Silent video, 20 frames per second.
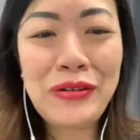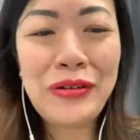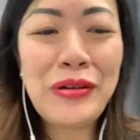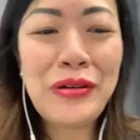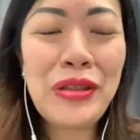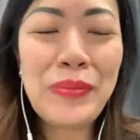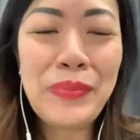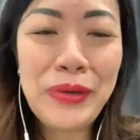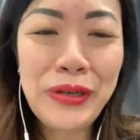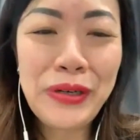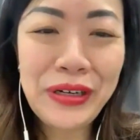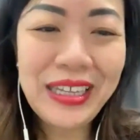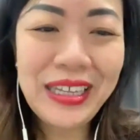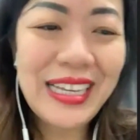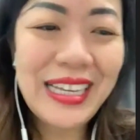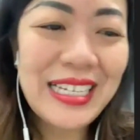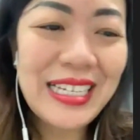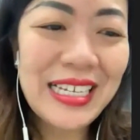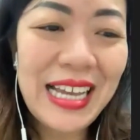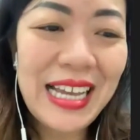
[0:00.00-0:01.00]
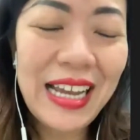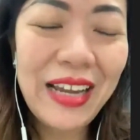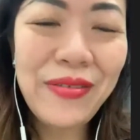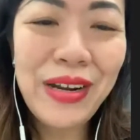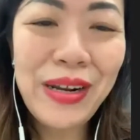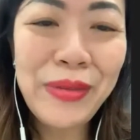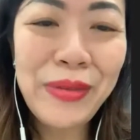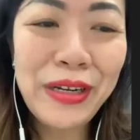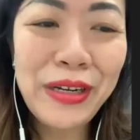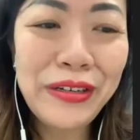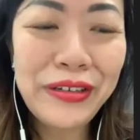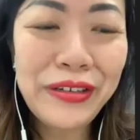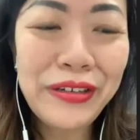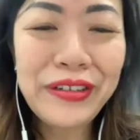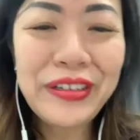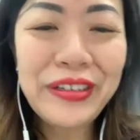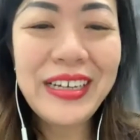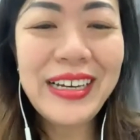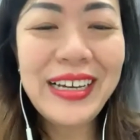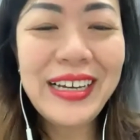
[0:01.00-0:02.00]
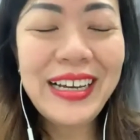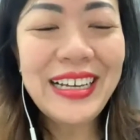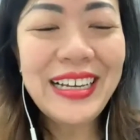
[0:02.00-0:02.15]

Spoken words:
show you the book, and that's exactly what I'm going to do.